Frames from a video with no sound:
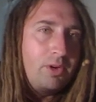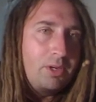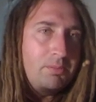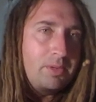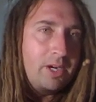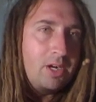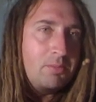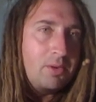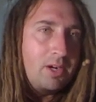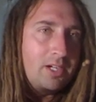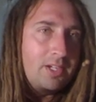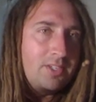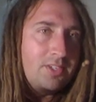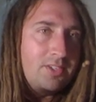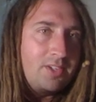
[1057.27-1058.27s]
bear
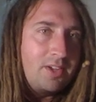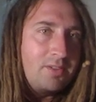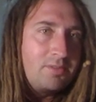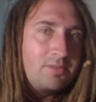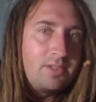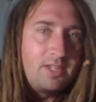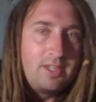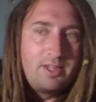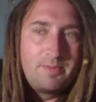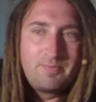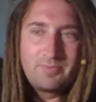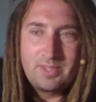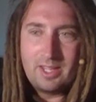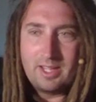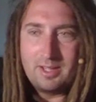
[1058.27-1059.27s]
market stuff.
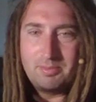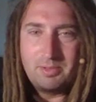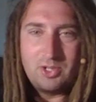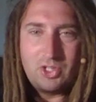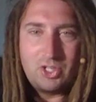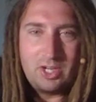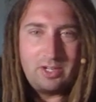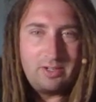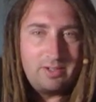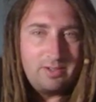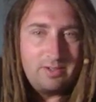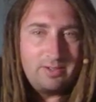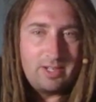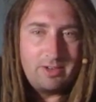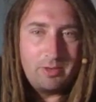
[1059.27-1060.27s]
Appreciate
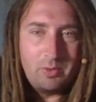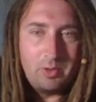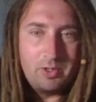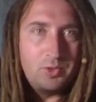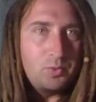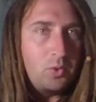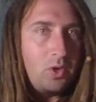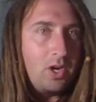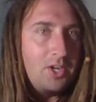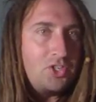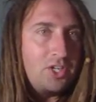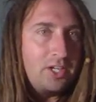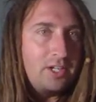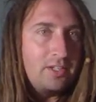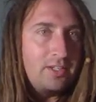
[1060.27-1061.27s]
everyone who's
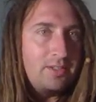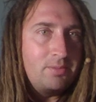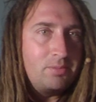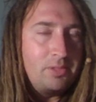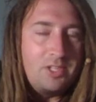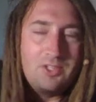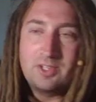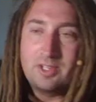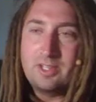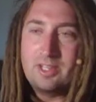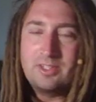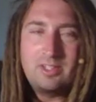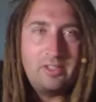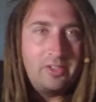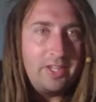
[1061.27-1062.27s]
watching. Please
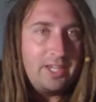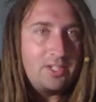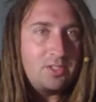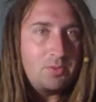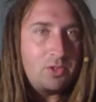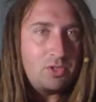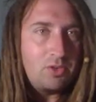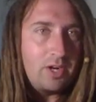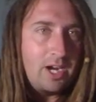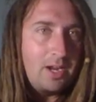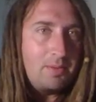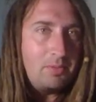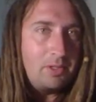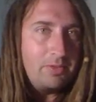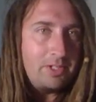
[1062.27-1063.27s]
hit the like,
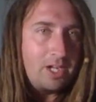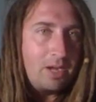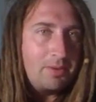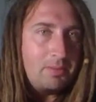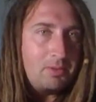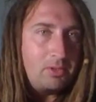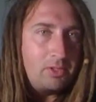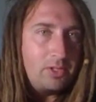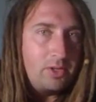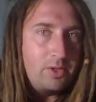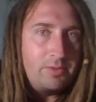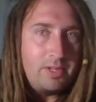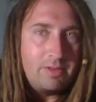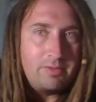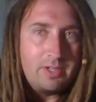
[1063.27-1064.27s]
subscribe, leave a comment below
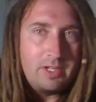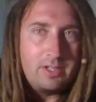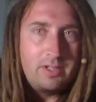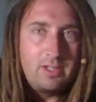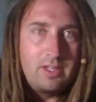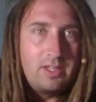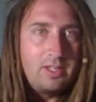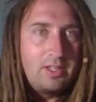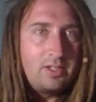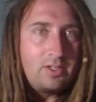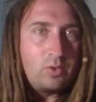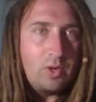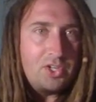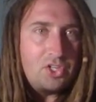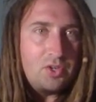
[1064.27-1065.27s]
if you have any
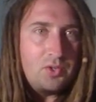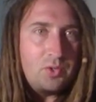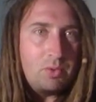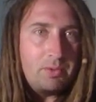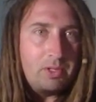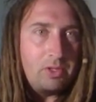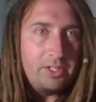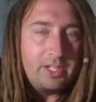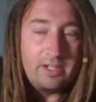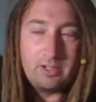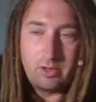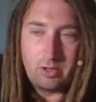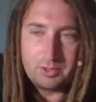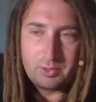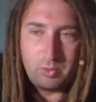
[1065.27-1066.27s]
questions. You want me to look at an
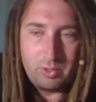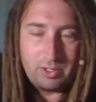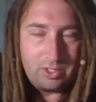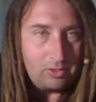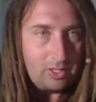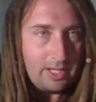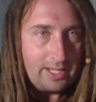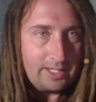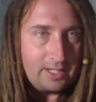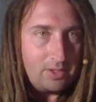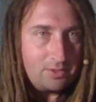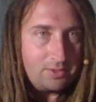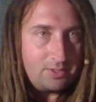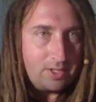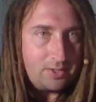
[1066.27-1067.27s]
altcoin you like?
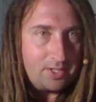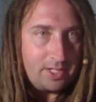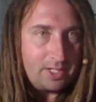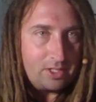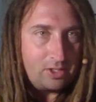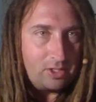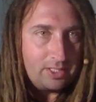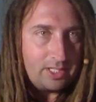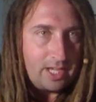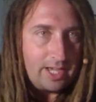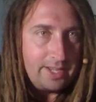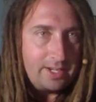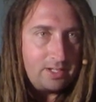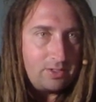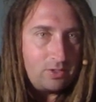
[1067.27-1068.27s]
I'll take a look
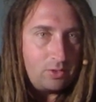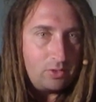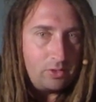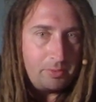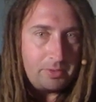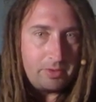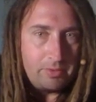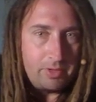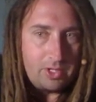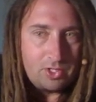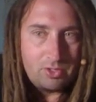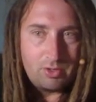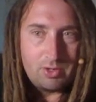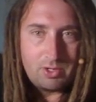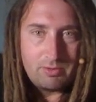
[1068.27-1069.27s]
at it and do a little bit of
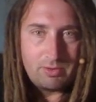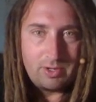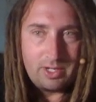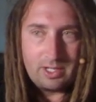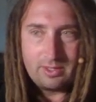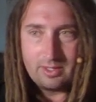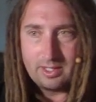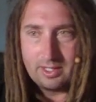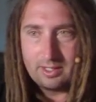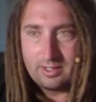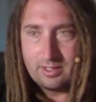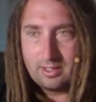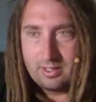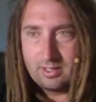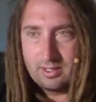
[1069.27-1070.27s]
research for anything
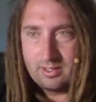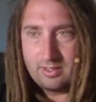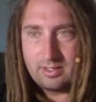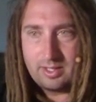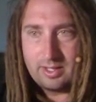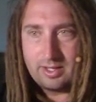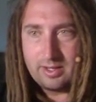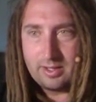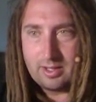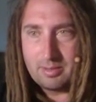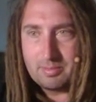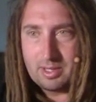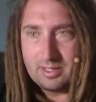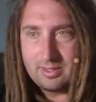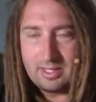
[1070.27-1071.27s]
that I
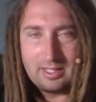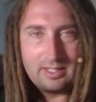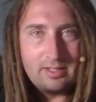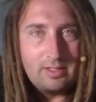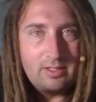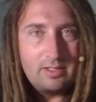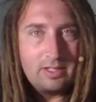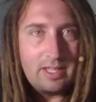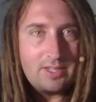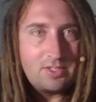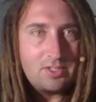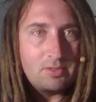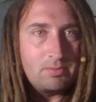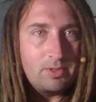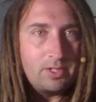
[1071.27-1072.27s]
might think
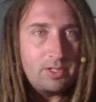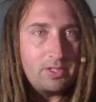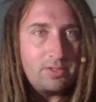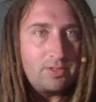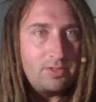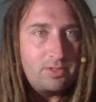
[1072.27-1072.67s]
has some